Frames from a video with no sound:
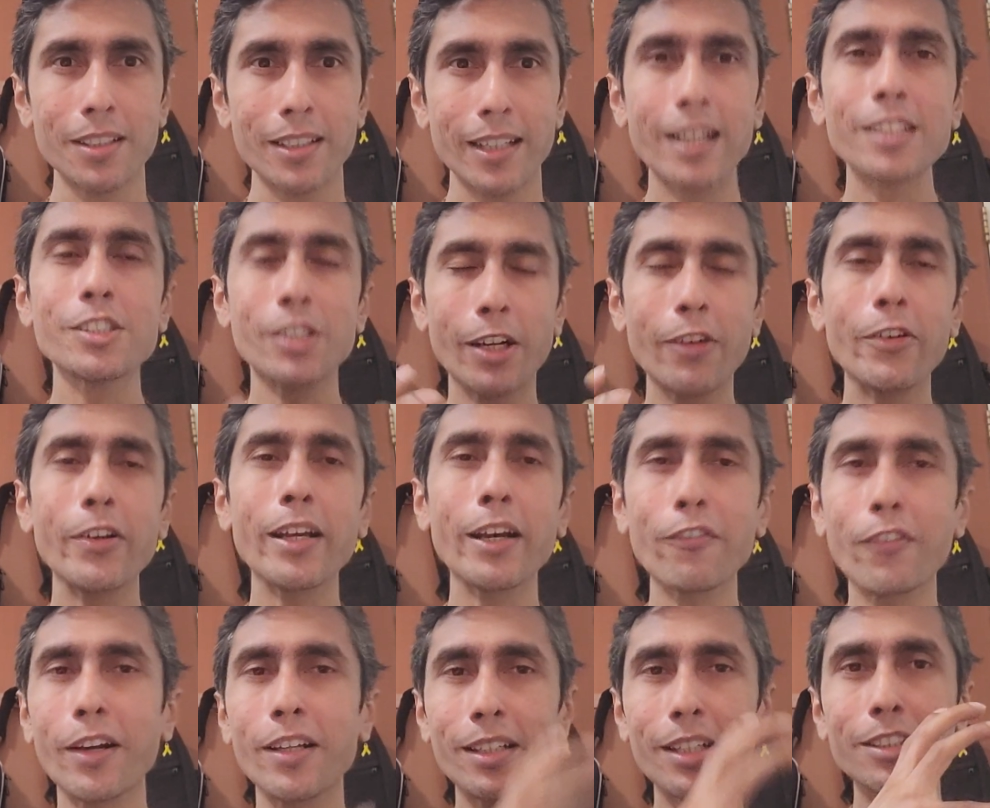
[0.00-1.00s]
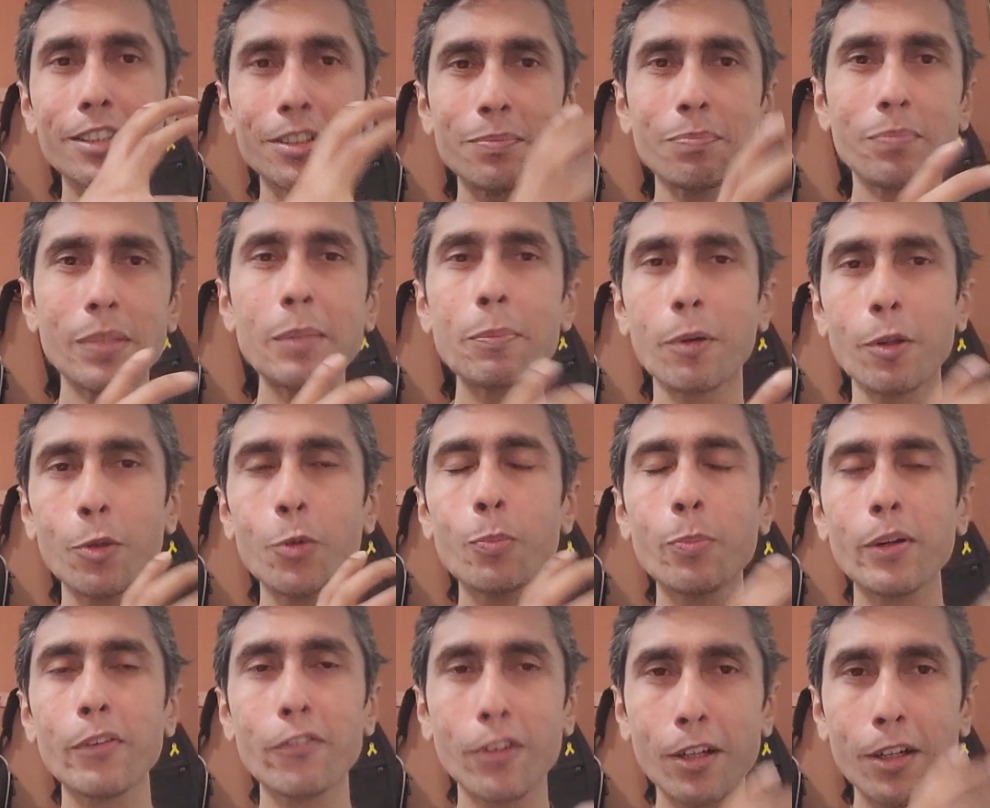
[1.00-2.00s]
And generally I find that people who
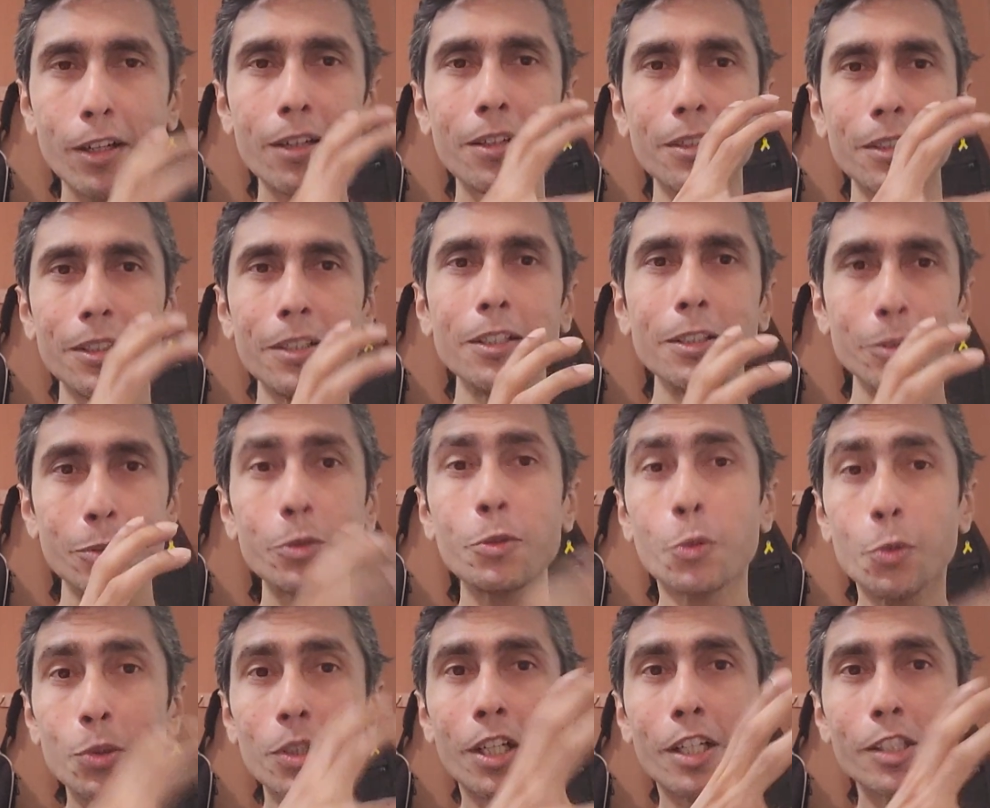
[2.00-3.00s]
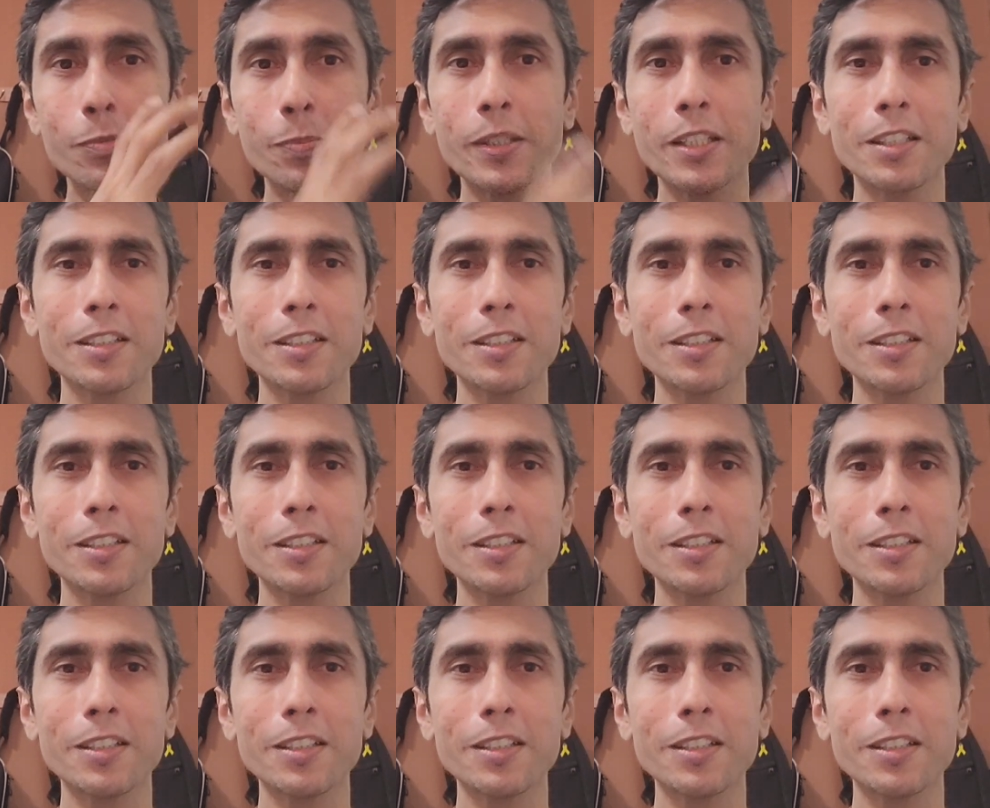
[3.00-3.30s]
prefer to do third